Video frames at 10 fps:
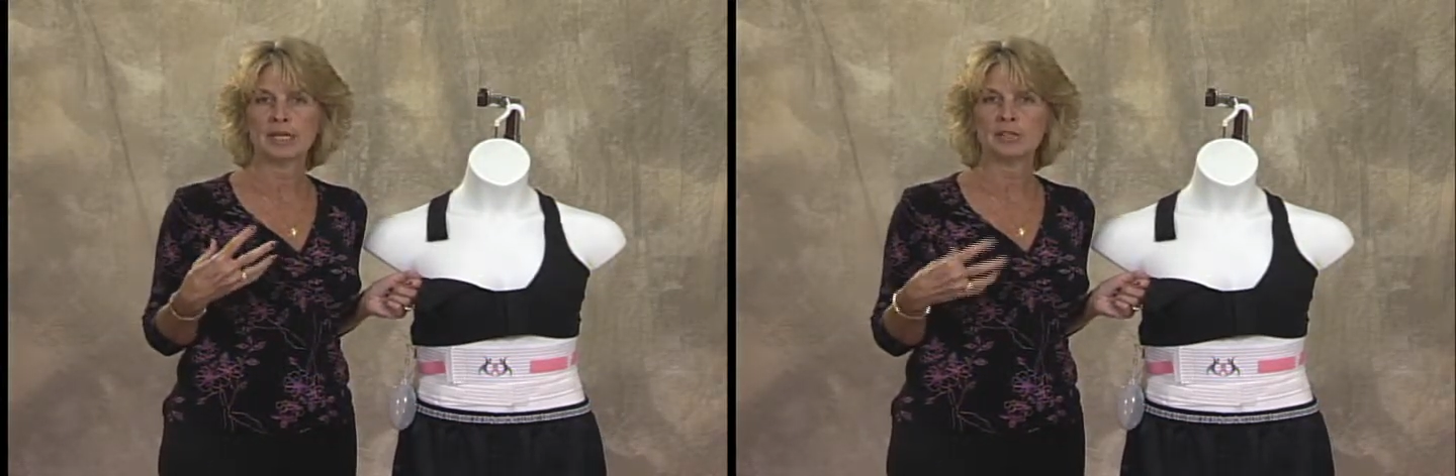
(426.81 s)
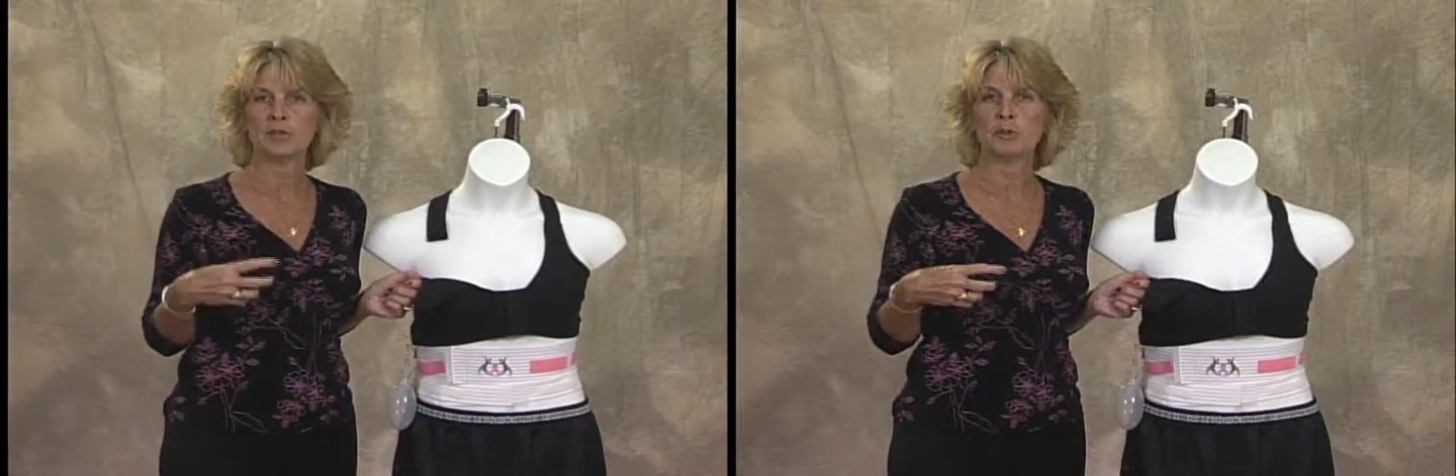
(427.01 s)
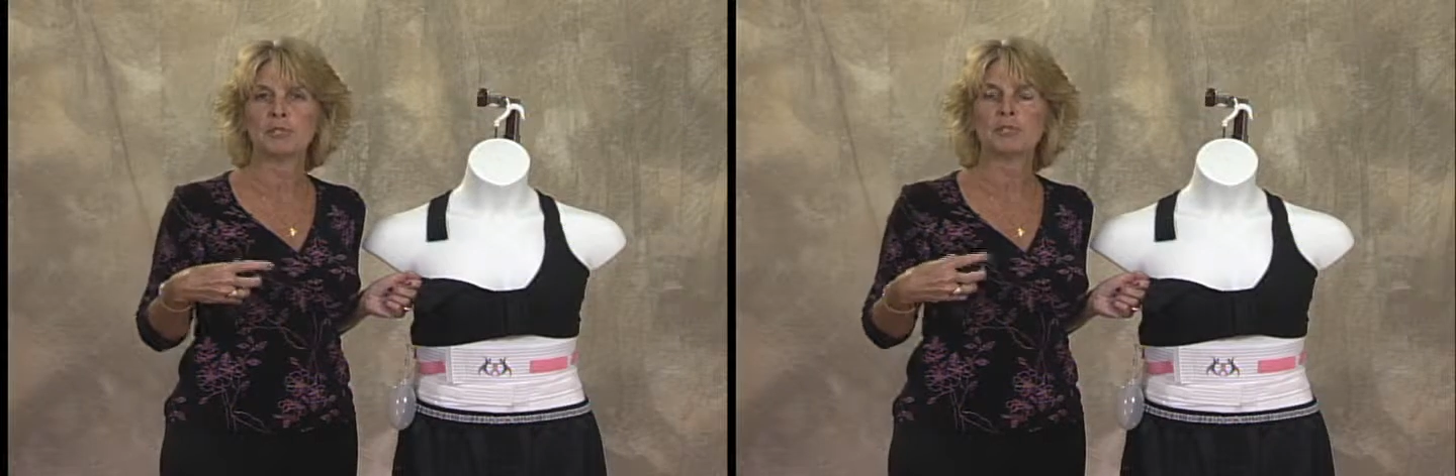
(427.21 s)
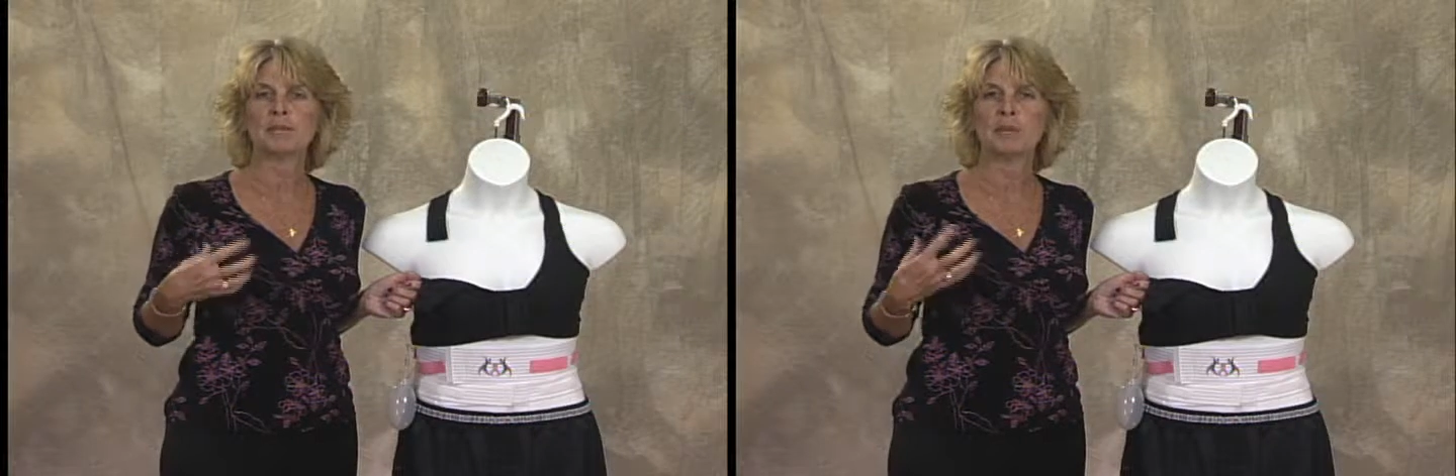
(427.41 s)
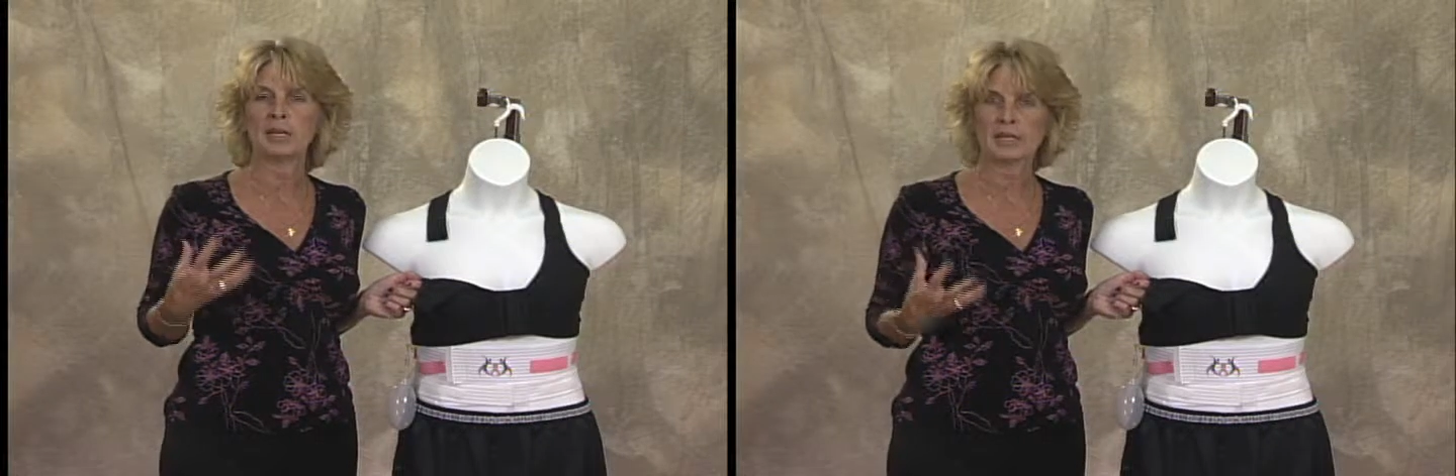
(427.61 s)
as they're
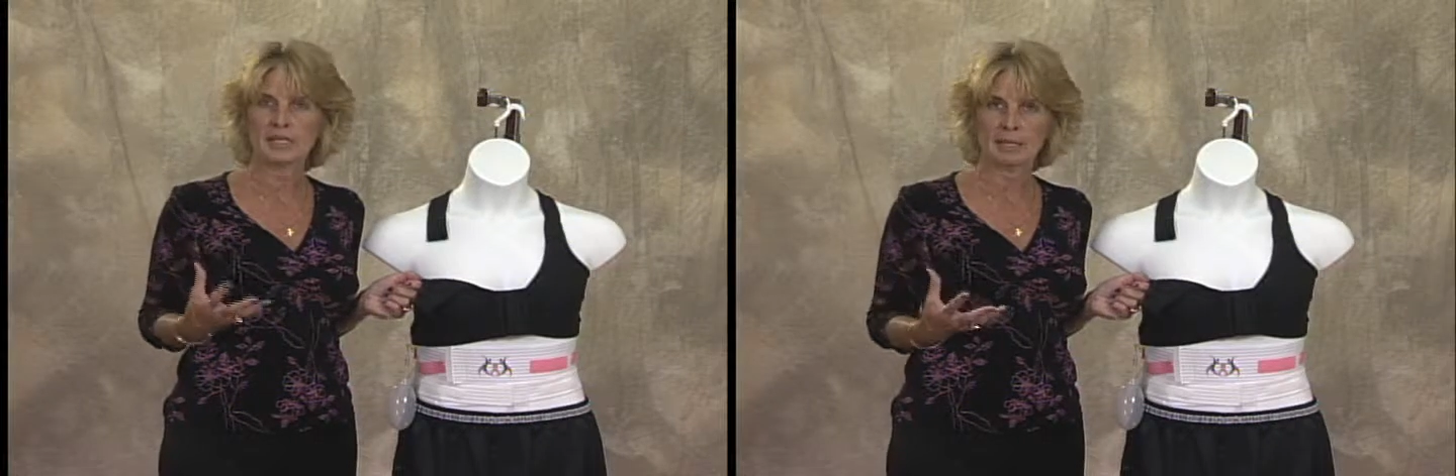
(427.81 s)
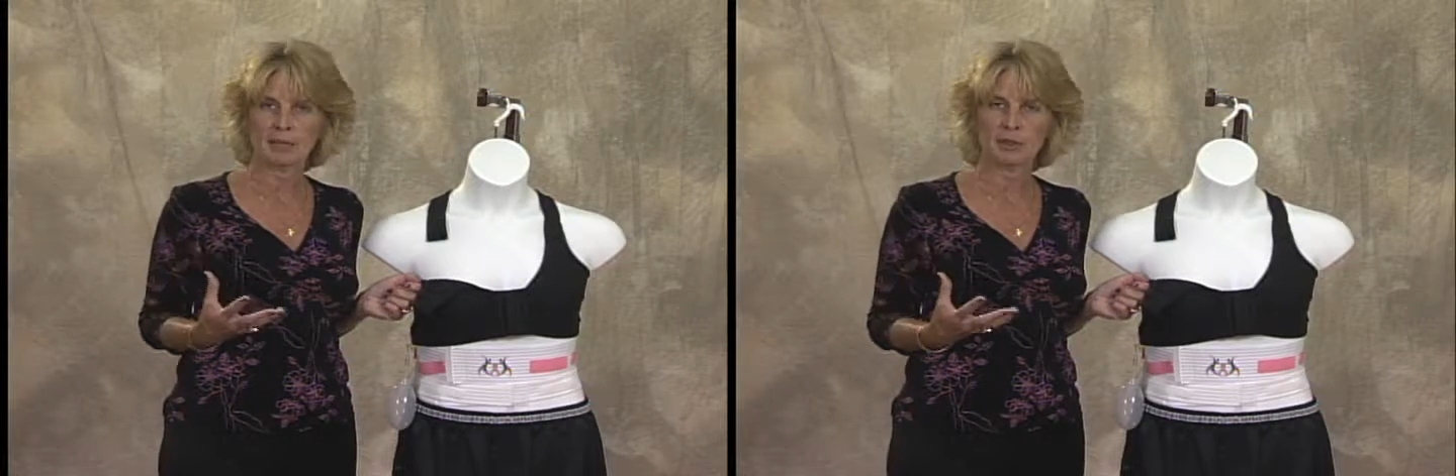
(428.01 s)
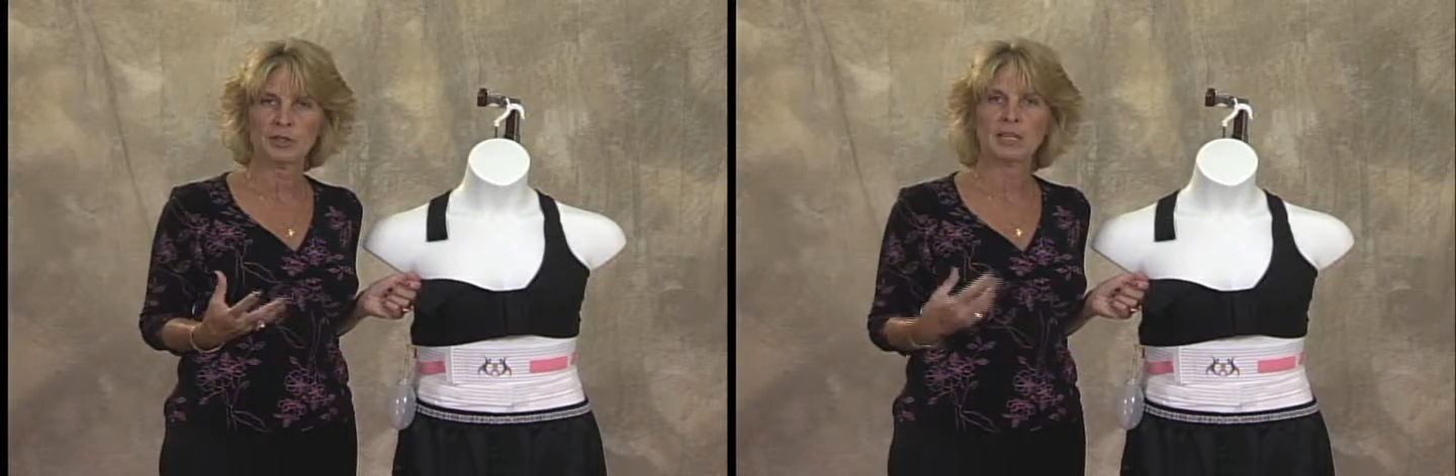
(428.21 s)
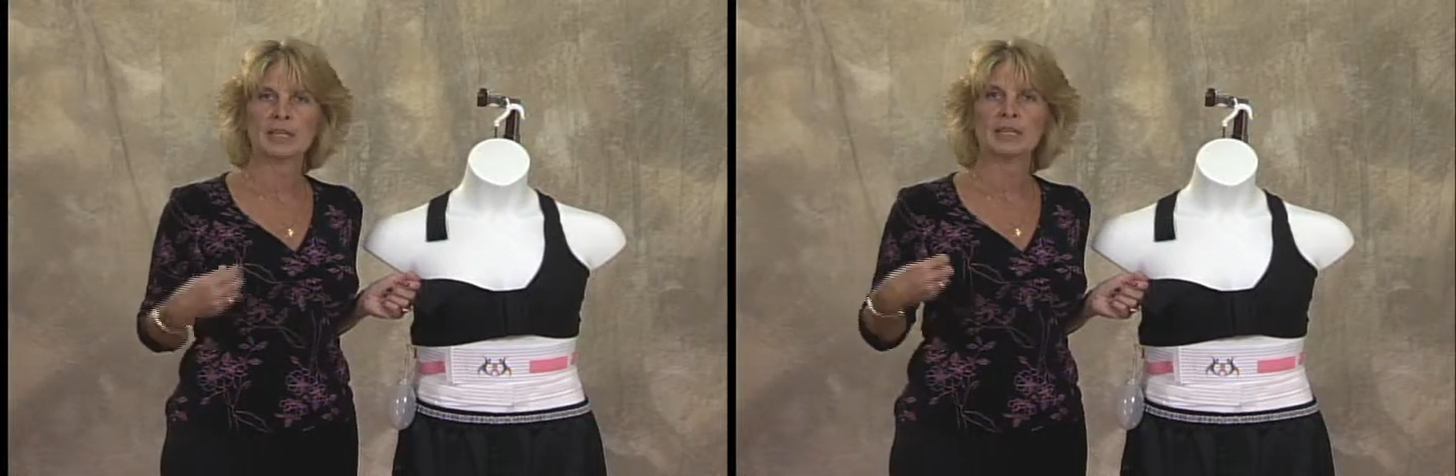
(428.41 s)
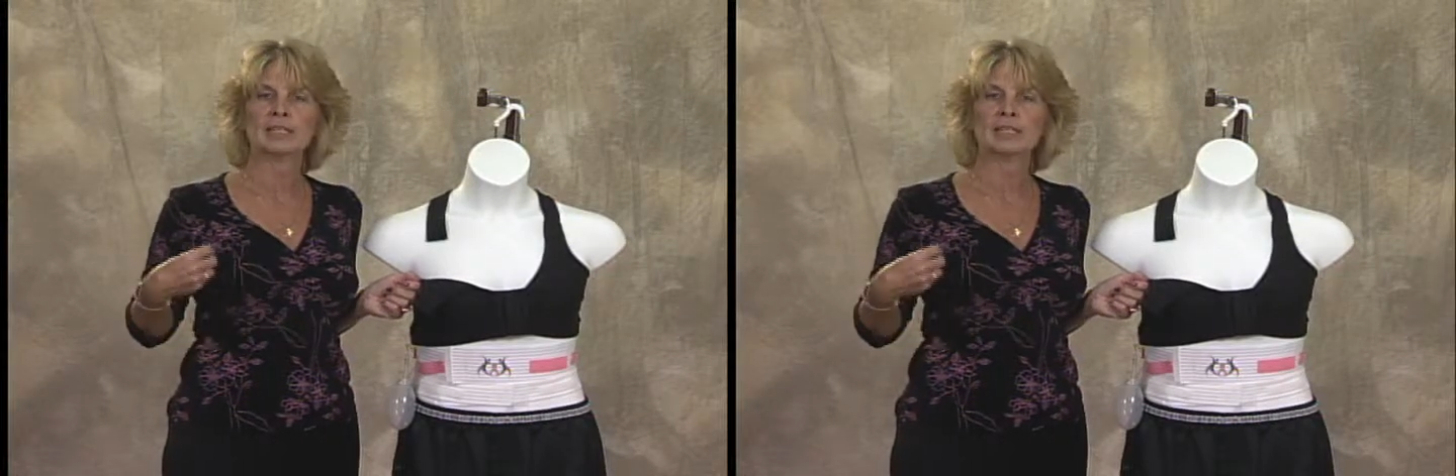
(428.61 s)
stabilizing everything